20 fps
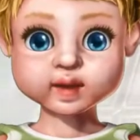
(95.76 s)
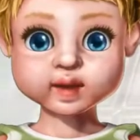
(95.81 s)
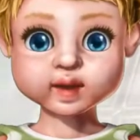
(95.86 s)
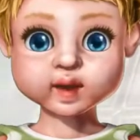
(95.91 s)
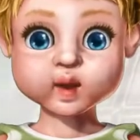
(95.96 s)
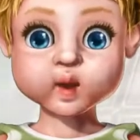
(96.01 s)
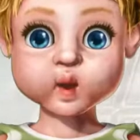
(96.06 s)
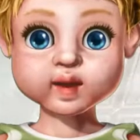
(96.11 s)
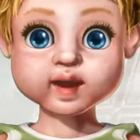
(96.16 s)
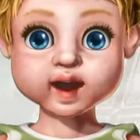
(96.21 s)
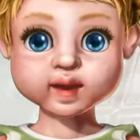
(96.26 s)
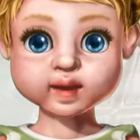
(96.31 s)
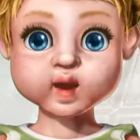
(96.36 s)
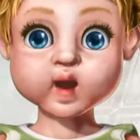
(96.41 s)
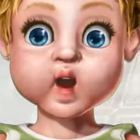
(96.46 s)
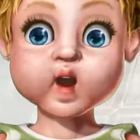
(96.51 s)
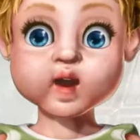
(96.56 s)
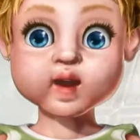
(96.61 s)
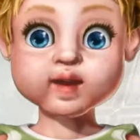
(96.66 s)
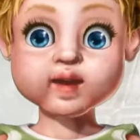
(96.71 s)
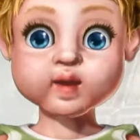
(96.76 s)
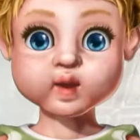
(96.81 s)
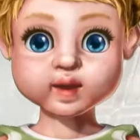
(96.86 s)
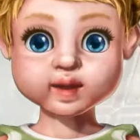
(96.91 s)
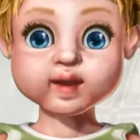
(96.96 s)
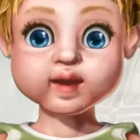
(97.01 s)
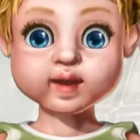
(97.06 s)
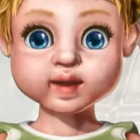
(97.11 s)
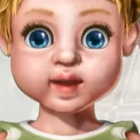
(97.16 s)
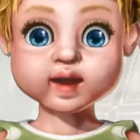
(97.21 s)
But if you're
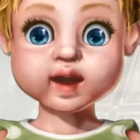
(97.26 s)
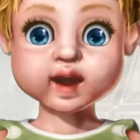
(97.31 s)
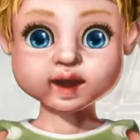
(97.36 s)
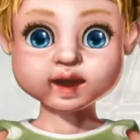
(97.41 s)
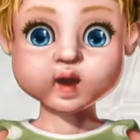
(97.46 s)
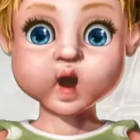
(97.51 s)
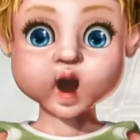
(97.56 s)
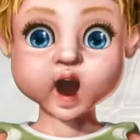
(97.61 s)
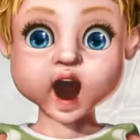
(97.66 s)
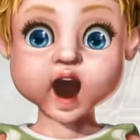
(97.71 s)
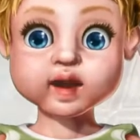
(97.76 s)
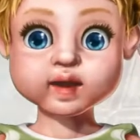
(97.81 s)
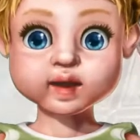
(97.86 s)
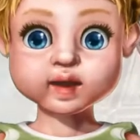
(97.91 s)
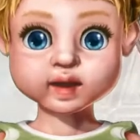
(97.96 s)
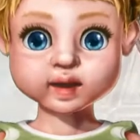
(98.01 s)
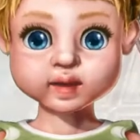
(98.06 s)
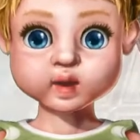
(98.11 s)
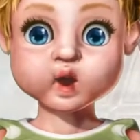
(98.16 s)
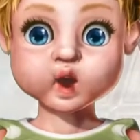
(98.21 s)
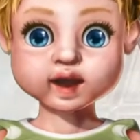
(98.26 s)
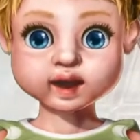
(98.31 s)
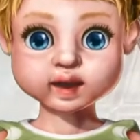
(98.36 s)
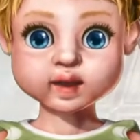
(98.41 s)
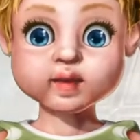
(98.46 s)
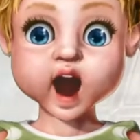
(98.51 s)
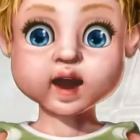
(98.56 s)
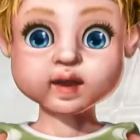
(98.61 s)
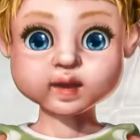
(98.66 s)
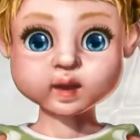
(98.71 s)
making for someone that just
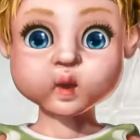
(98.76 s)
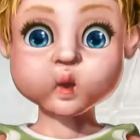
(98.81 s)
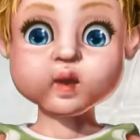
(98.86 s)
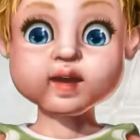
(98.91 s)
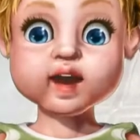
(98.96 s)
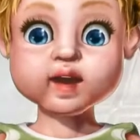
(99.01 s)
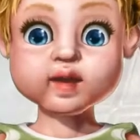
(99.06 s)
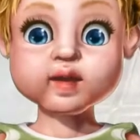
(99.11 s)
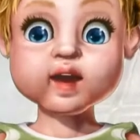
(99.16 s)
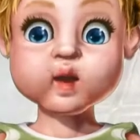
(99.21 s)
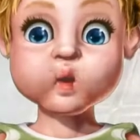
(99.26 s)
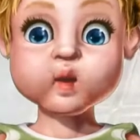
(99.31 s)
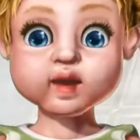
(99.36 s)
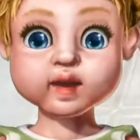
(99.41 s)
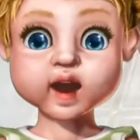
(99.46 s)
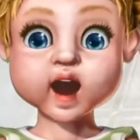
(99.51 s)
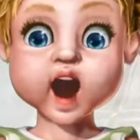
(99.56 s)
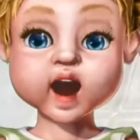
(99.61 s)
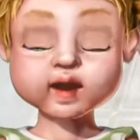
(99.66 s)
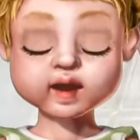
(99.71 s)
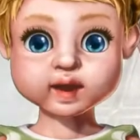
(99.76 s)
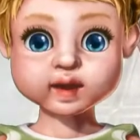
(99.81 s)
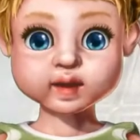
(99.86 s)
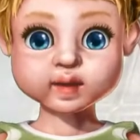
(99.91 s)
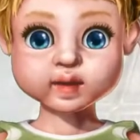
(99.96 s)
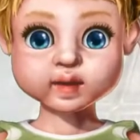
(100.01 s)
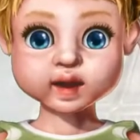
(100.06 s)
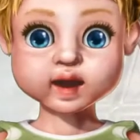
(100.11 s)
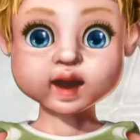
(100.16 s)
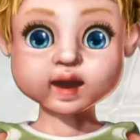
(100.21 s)
wants a medium size,
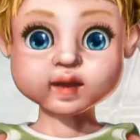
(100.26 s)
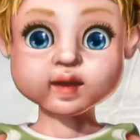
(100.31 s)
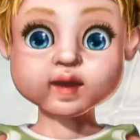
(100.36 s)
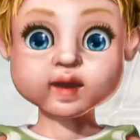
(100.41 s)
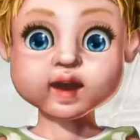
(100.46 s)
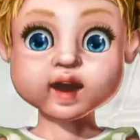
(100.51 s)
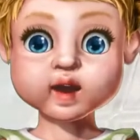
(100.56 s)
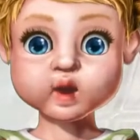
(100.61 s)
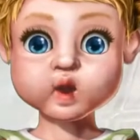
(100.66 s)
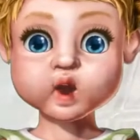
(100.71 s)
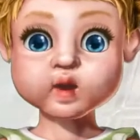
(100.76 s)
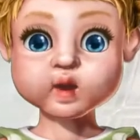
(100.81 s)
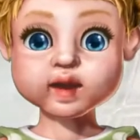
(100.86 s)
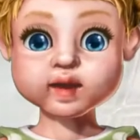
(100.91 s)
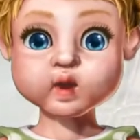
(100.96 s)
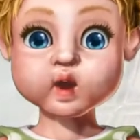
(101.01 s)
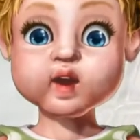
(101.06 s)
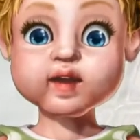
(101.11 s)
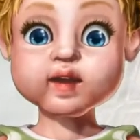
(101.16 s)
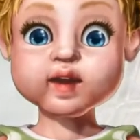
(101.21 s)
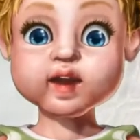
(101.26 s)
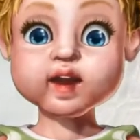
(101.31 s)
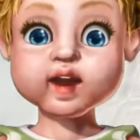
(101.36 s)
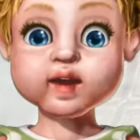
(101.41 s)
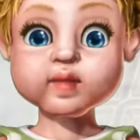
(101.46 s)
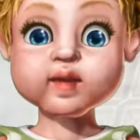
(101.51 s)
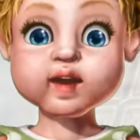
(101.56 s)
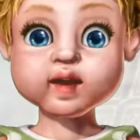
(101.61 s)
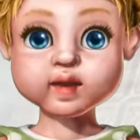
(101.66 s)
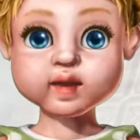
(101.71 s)
you can measure between
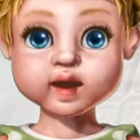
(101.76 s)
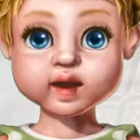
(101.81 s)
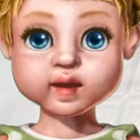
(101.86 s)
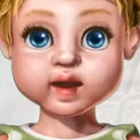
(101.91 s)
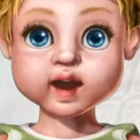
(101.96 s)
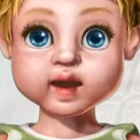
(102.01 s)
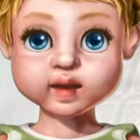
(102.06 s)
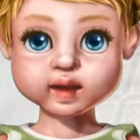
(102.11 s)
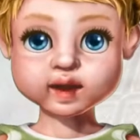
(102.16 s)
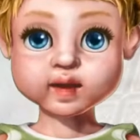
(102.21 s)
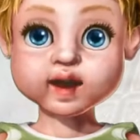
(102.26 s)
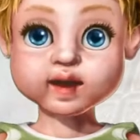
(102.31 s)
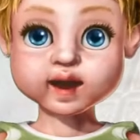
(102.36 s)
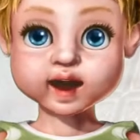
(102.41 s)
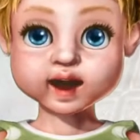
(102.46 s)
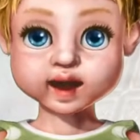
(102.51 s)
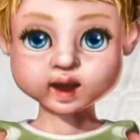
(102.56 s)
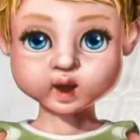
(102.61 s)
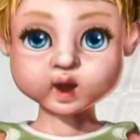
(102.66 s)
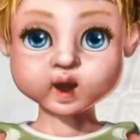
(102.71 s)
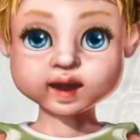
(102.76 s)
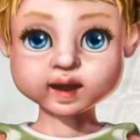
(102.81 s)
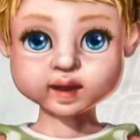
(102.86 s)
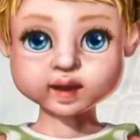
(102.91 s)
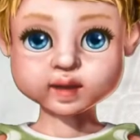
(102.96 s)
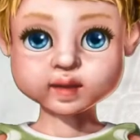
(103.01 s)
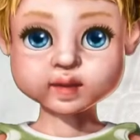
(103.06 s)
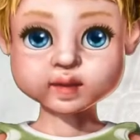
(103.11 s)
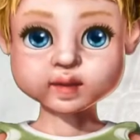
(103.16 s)
11 to 13 inches.